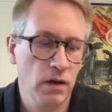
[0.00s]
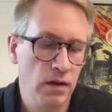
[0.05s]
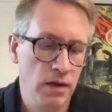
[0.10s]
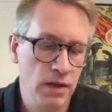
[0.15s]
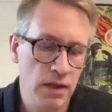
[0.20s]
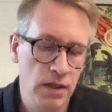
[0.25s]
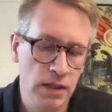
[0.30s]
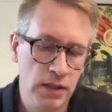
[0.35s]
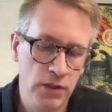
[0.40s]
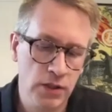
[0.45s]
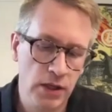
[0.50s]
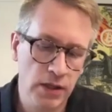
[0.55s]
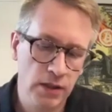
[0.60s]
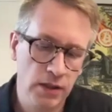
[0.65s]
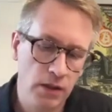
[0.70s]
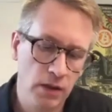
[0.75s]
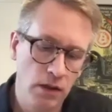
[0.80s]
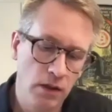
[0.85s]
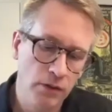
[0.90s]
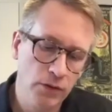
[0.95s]
in
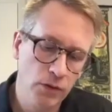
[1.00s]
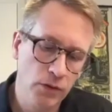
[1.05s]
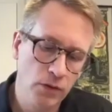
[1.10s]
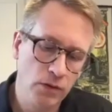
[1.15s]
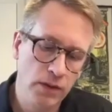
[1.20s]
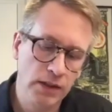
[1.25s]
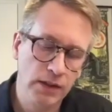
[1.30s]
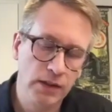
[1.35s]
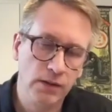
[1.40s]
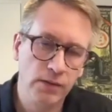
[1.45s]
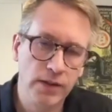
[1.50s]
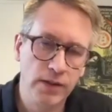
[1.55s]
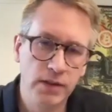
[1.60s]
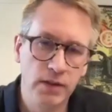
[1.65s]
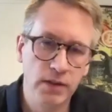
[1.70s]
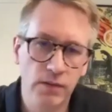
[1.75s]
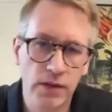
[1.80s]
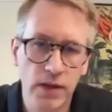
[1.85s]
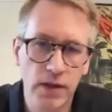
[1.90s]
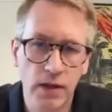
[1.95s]
general, how do you think the rest
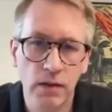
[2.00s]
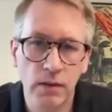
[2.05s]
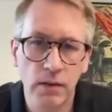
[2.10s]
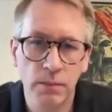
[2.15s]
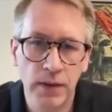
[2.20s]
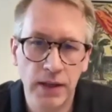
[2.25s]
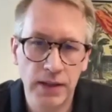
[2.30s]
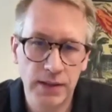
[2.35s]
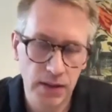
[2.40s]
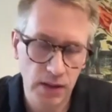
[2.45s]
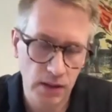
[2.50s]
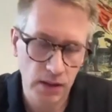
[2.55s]
of the year plays